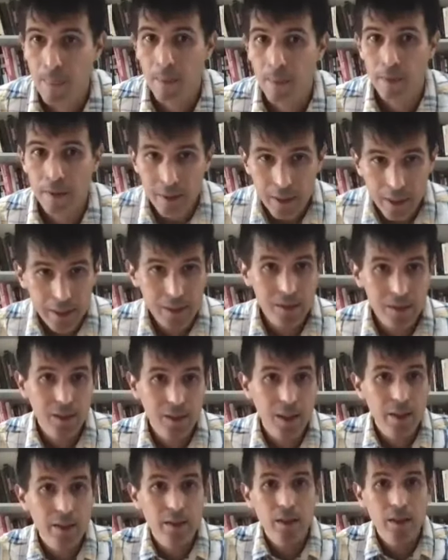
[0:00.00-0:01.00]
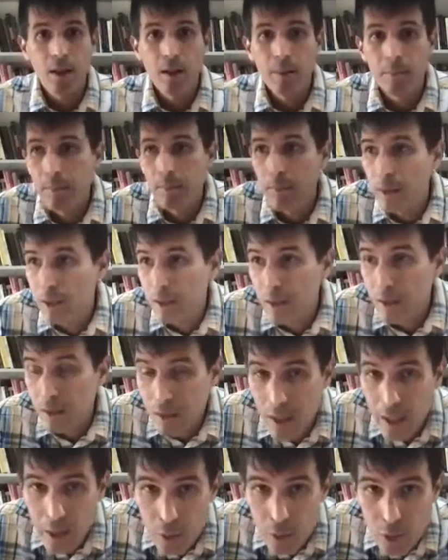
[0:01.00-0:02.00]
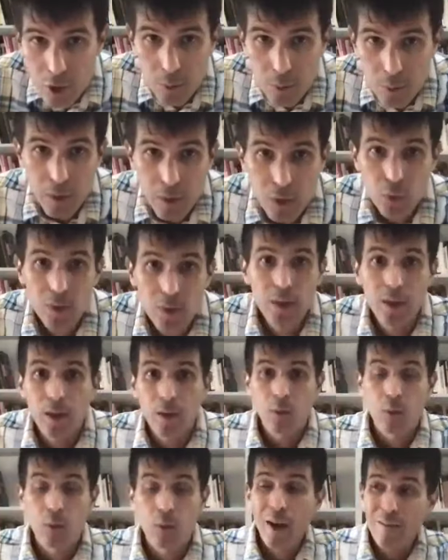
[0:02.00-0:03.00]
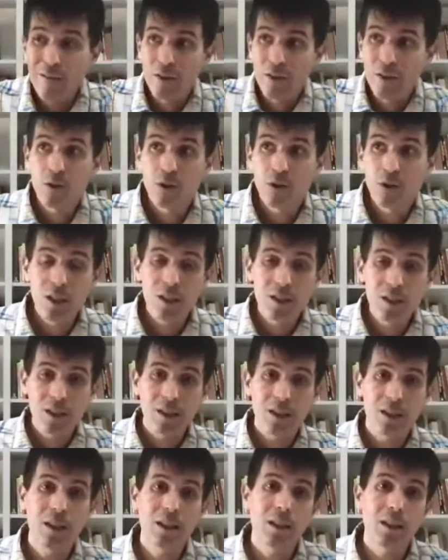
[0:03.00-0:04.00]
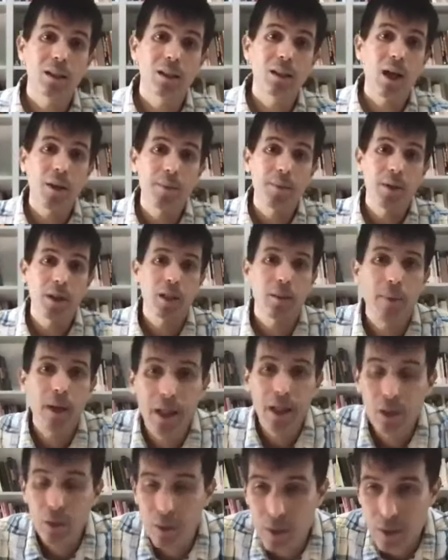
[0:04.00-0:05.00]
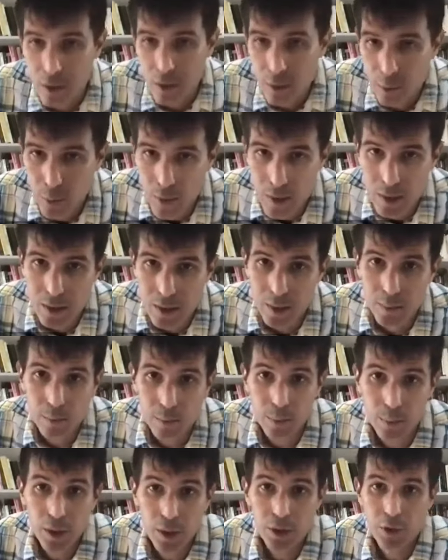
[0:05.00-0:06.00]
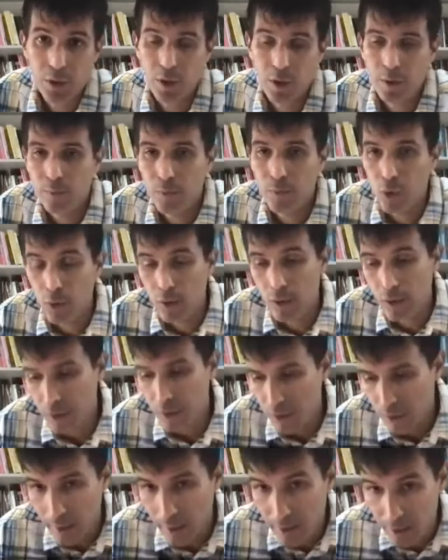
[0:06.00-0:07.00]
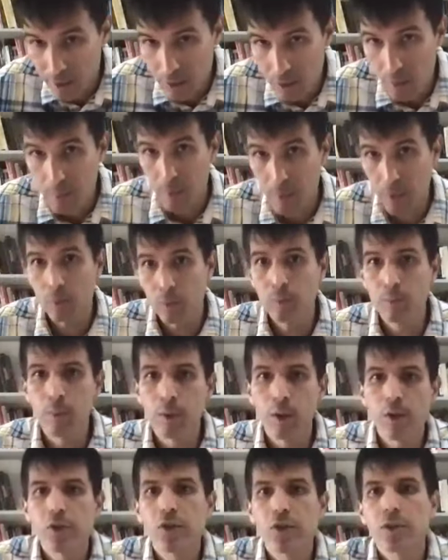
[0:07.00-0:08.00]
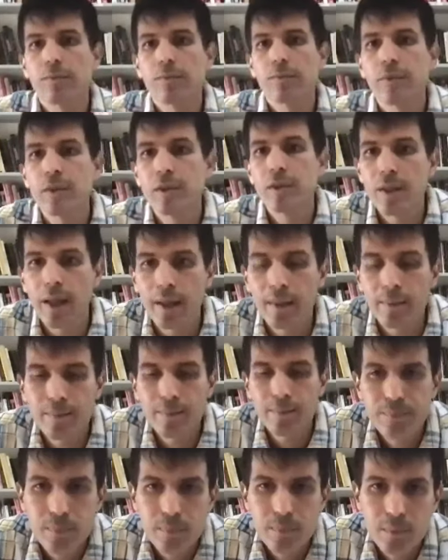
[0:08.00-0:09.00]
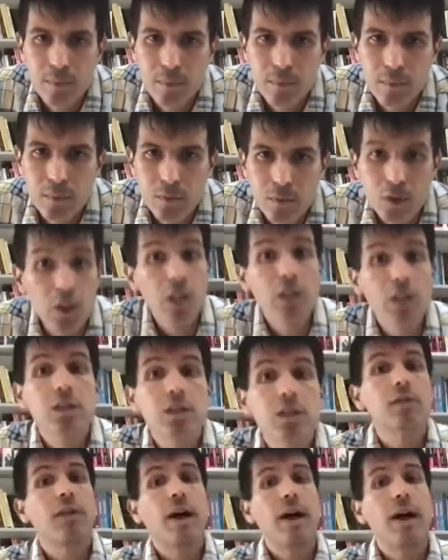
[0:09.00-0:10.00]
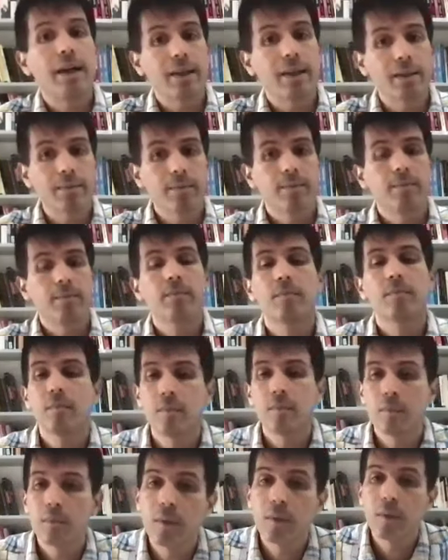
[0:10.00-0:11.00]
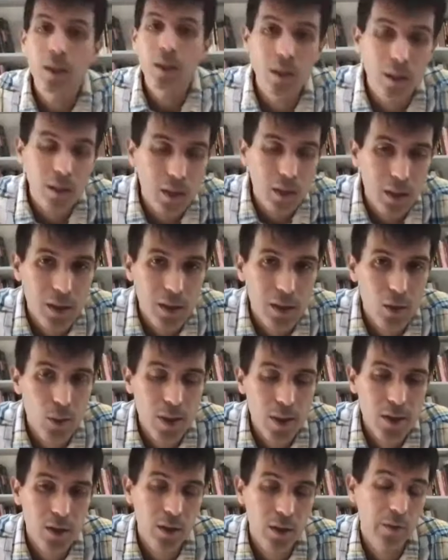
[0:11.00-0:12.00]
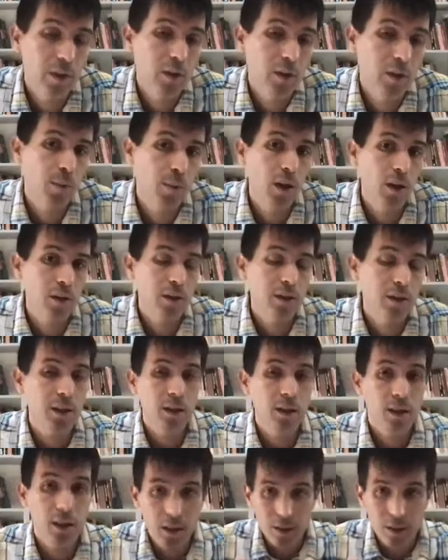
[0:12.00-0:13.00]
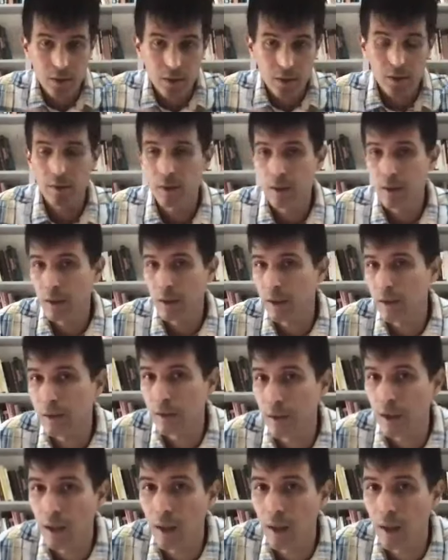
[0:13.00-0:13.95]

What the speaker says: The United States must distinguish between refugees and economic migrants, President Bush, George H.W. Bush said, justifying the continuation of this policy under his